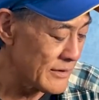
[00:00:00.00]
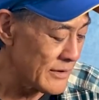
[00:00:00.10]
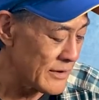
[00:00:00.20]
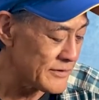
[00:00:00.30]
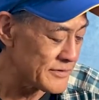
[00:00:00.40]

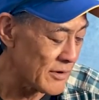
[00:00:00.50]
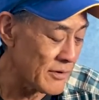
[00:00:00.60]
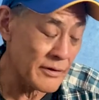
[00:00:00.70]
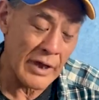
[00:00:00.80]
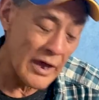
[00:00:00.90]
And Doug,
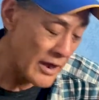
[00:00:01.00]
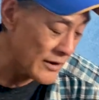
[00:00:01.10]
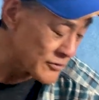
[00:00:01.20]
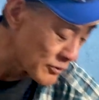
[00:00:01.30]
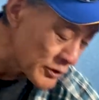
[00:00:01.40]
so
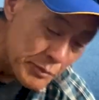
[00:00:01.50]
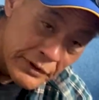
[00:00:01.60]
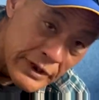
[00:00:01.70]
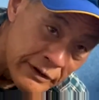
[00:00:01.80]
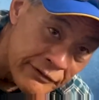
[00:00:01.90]
I truly
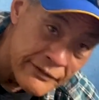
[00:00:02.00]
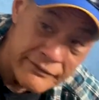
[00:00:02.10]
believe